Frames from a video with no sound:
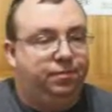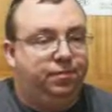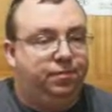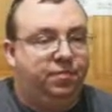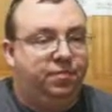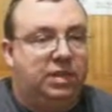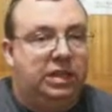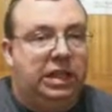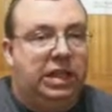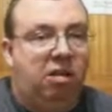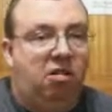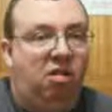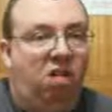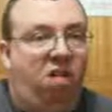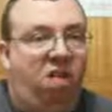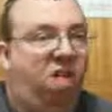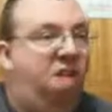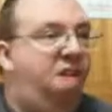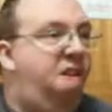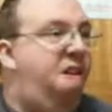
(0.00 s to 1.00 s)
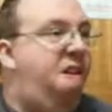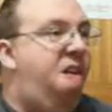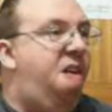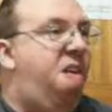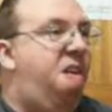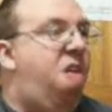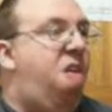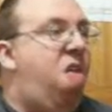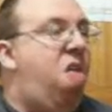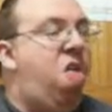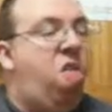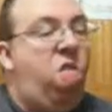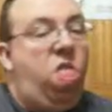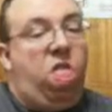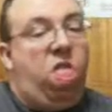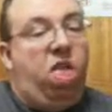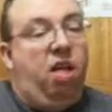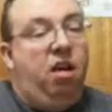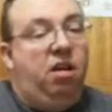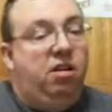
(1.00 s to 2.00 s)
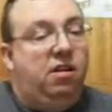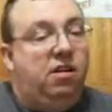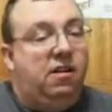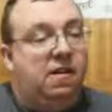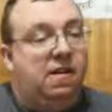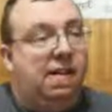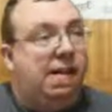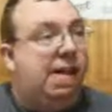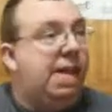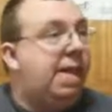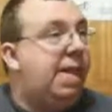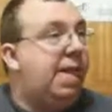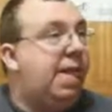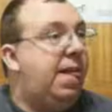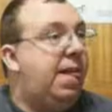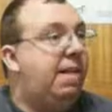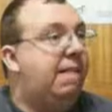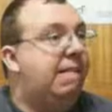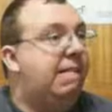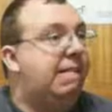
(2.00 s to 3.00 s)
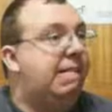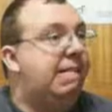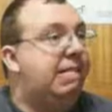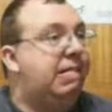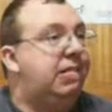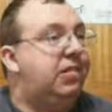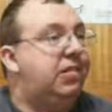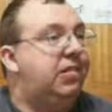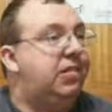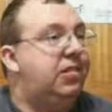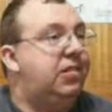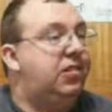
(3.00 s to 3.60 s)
And now, if you get a, uh, a lose your class card, ninja vanish.